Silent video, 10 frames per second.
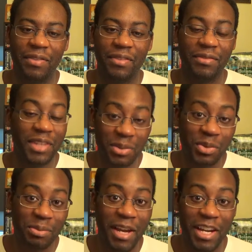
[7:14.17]
this
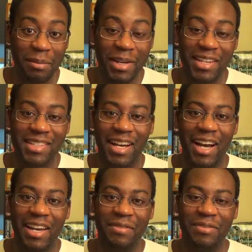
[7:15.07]
was made, because
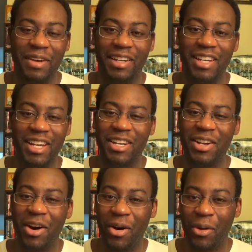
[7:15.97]
I didn't
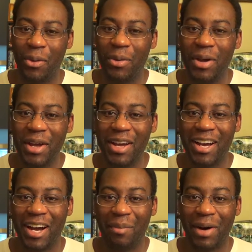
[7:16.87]
know
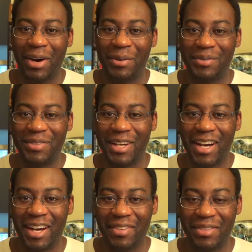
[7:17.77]
about
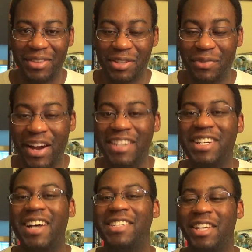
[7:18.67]
this
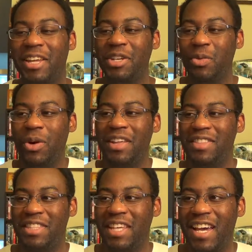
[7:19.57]
franchise, and you
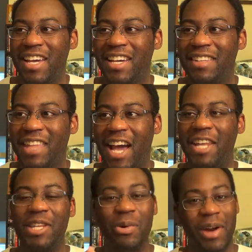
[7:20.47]
wouldn't think
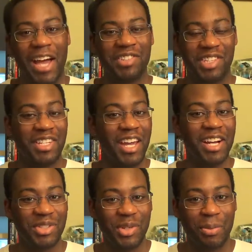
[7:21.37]
that you would actually
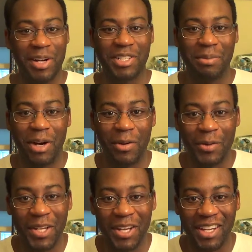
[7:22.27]
care too much
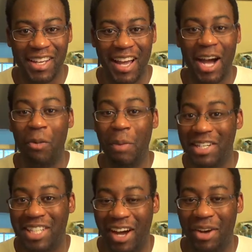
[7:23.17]
about how
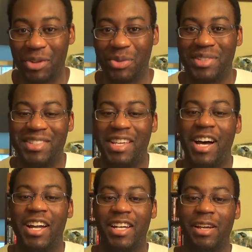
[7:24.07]
McDonald's was done,